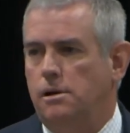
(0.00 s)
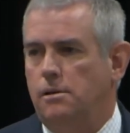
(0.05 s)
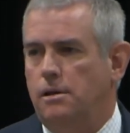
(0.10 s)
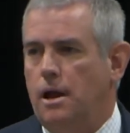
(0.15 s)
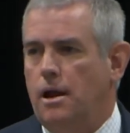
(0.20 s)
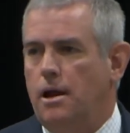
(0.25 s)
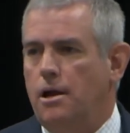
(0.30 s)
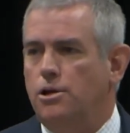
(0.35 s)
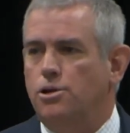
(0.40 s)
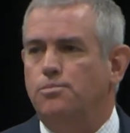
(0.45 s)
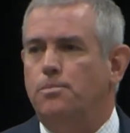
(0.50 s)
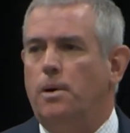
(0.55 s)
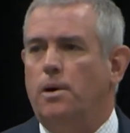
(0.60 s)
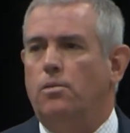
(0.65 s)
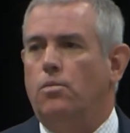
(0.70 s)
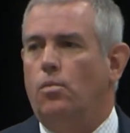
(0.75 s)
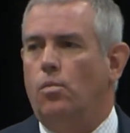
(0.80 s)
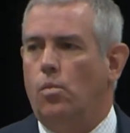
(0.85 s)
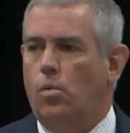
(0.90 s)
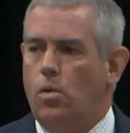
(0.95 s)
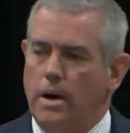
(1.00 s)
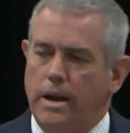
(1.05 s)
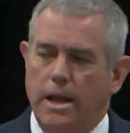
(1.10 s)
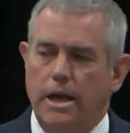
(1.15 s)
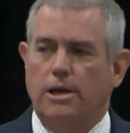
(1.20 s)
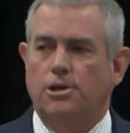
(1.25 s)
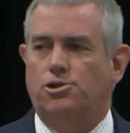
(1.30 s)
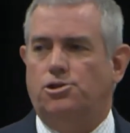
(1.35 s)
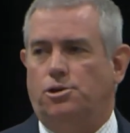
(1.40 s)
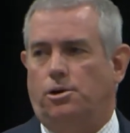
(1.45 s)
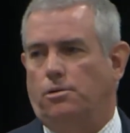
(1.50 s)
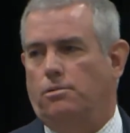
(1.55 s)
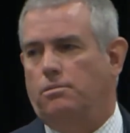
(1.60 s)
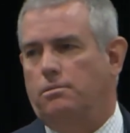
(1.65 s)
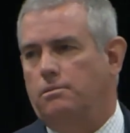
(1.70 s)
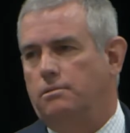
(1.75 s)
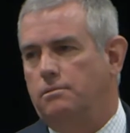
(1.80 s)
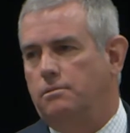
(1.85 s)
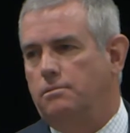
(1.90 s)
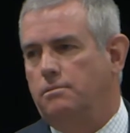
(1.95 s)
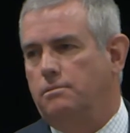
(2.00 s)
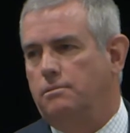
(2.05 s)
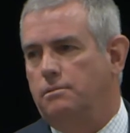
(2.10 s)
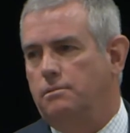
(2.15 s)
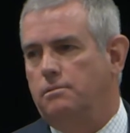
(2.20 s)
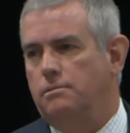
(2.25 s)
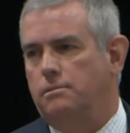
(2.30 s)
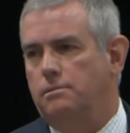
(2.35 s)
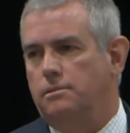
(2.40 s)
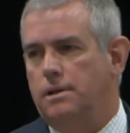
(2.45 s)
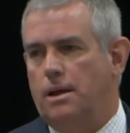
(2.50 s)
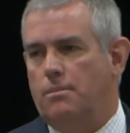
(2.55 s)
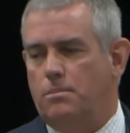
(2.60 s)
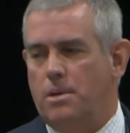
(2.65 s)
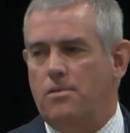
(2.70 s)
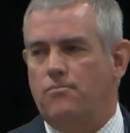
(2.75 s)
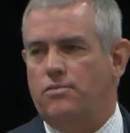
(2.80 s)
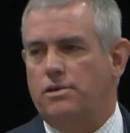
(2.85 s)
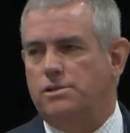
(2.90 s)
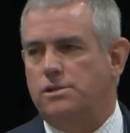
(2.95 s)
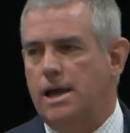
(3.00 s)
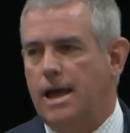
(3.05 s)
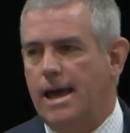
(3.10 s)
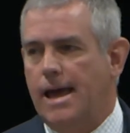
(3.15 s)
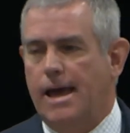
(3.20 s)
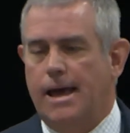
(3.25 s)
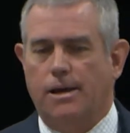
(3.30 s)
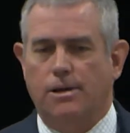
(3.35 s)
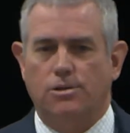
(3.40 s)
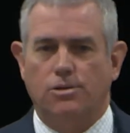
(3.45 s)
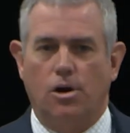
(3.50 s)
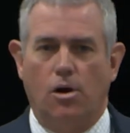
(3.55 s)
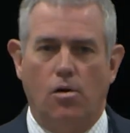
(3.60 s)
There is but one issue that Memphis has